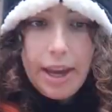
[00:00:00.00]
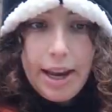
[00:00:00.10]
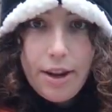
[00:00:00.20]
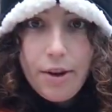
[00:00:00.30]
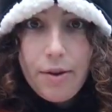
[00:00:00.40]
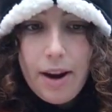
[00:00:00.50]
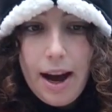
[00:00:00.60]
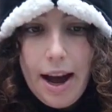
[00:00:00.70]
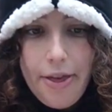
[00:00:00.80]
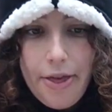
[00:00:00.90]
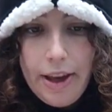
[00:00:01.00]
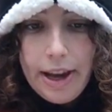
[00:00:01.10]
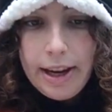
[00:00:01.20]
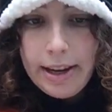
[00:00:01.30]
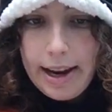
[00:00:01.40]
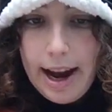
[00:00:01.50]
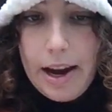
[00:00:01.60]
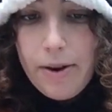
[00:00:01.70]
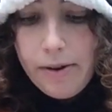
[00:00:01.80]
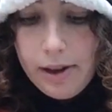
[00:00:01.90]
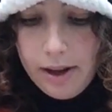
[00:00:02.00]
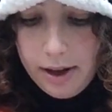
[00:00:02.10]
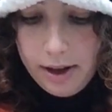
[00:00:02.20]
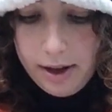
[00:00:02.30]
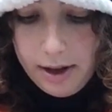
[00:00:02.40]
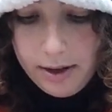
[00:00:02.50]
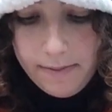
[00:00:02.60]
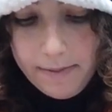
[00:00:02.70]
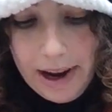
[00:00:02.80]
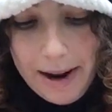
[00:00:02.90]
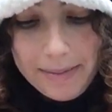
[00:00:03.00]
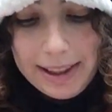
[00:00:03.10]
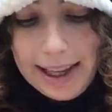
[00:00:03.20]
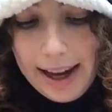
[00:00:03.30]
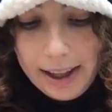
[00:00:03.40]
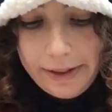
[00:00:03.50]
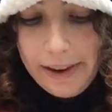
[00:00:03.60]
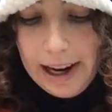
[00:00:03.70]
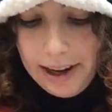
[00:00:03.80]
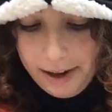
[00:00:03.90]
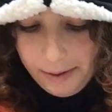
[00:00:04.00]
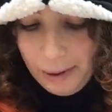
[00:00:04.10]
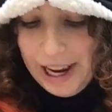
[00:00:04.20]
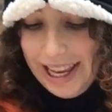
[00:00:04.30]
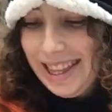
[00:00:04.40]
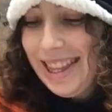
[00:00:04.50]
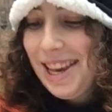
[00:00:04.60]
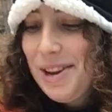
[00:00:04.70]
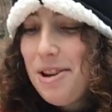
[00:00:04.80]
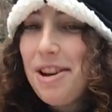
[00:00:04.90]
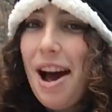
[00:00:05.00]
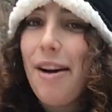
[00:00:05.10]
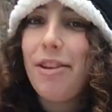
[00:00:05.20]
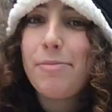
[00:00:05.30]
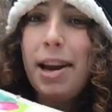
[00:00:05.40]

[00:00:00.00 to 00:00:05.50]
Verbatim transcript: anywho, I think now I'm satisfied with having